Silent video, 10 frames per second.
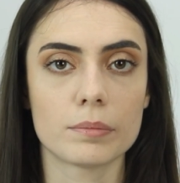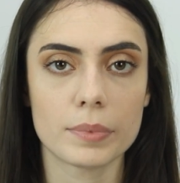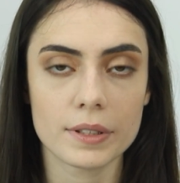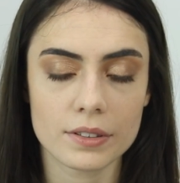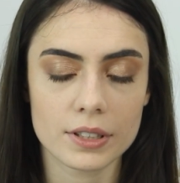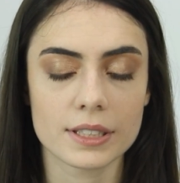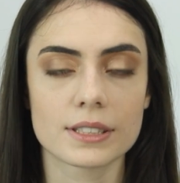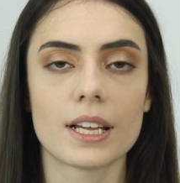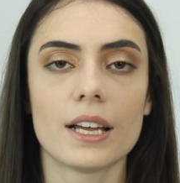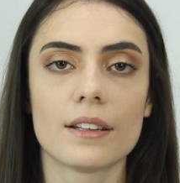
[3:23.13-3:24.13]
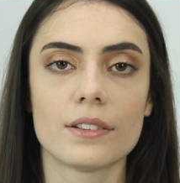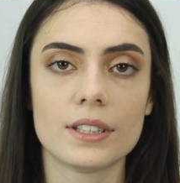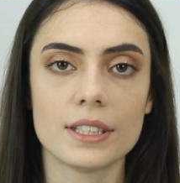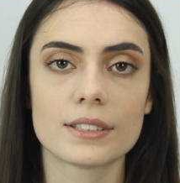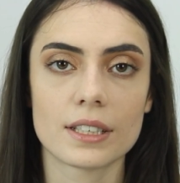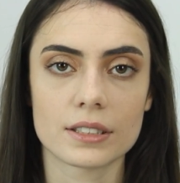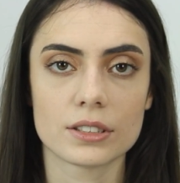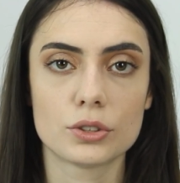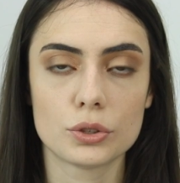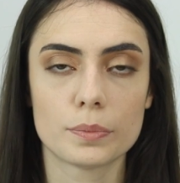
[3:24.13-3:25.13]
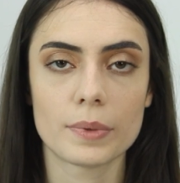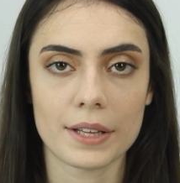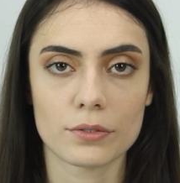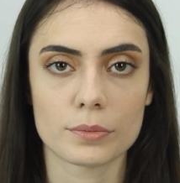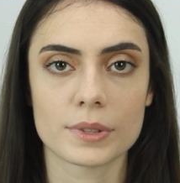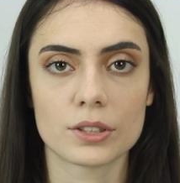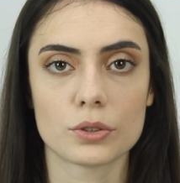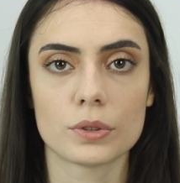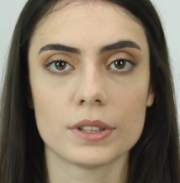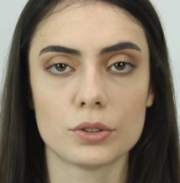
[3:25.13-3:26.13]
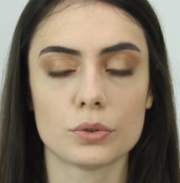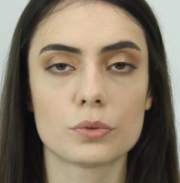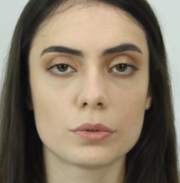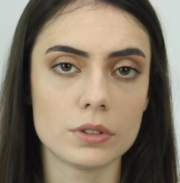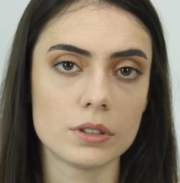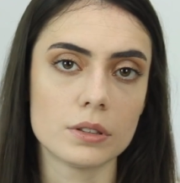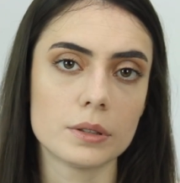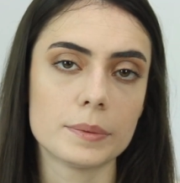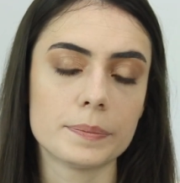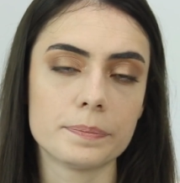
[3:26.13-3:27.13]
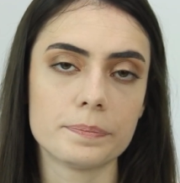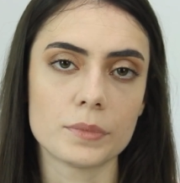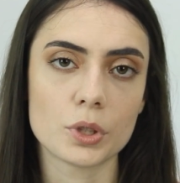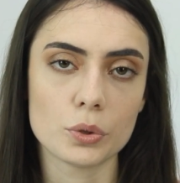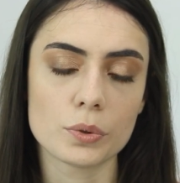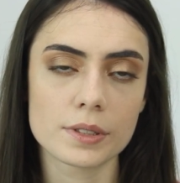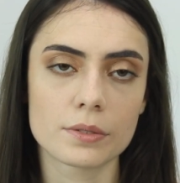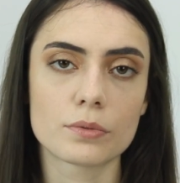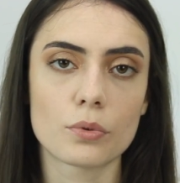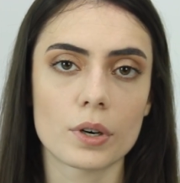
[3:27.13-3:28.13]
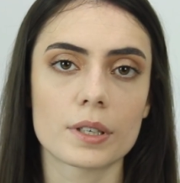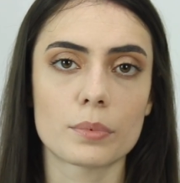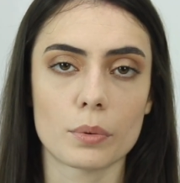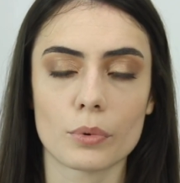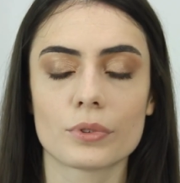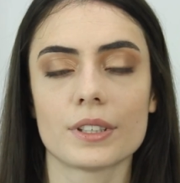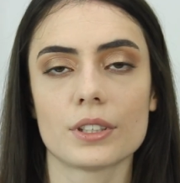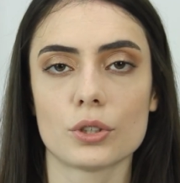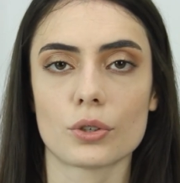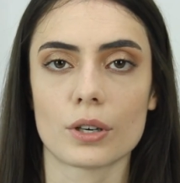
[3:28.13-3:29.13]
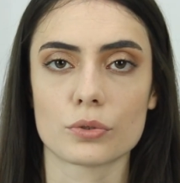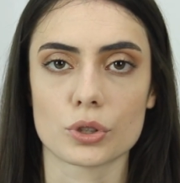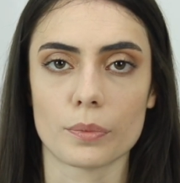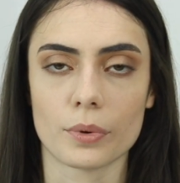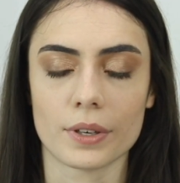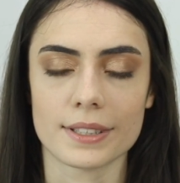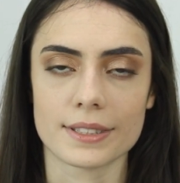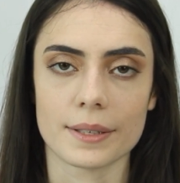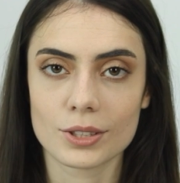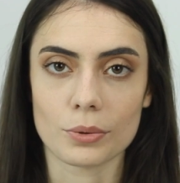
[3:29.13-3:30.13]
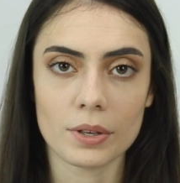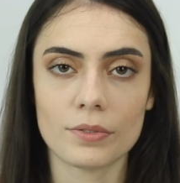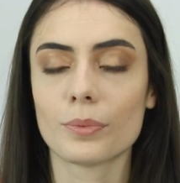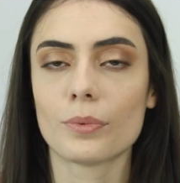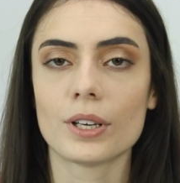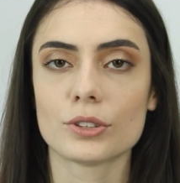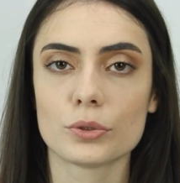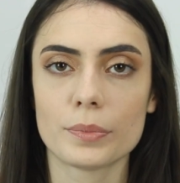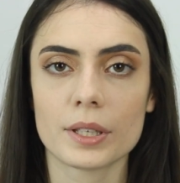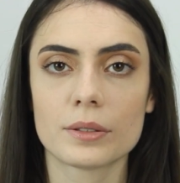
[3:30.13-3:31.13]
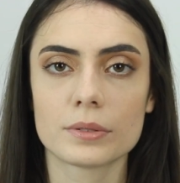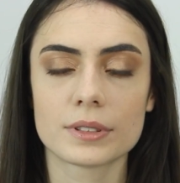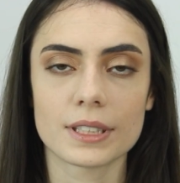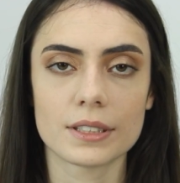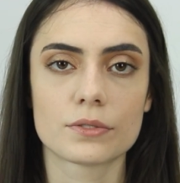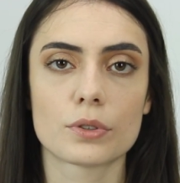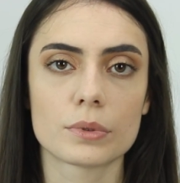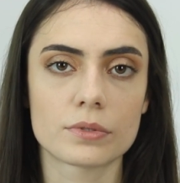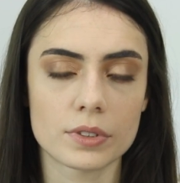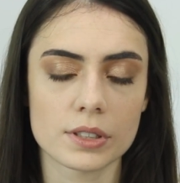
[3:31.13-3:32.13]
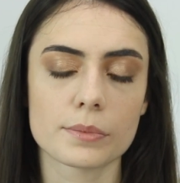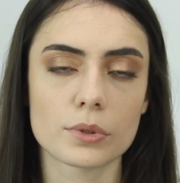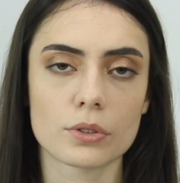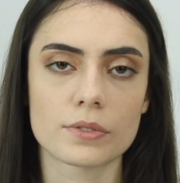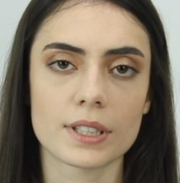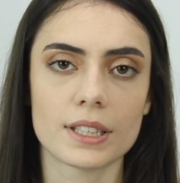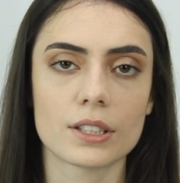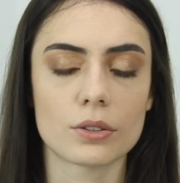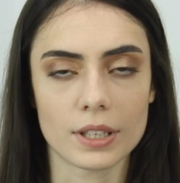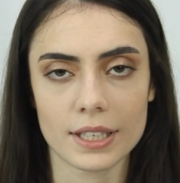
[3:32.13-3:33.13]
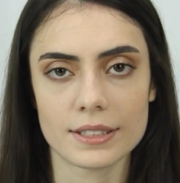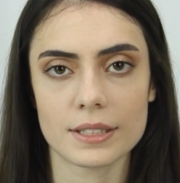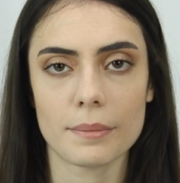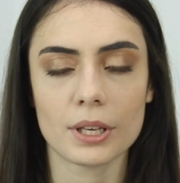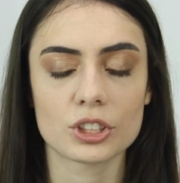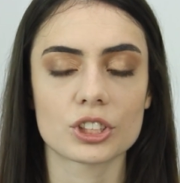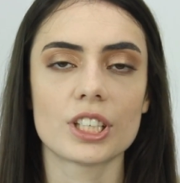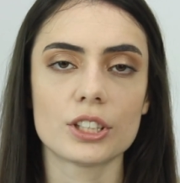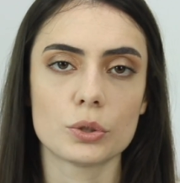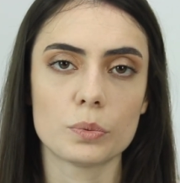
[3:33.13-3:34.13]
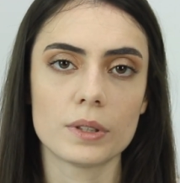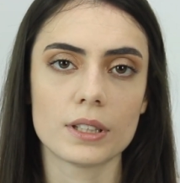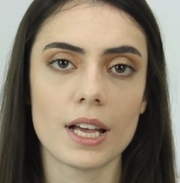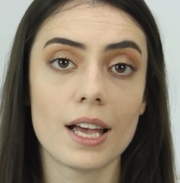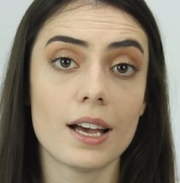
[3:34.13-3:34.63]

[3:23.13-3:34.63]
and Pinterest, these are the two platforms that you'll need to use for promoting your own shop on Etsy. So if you want to make sales from the first month of selling on Etsy, make sure that you will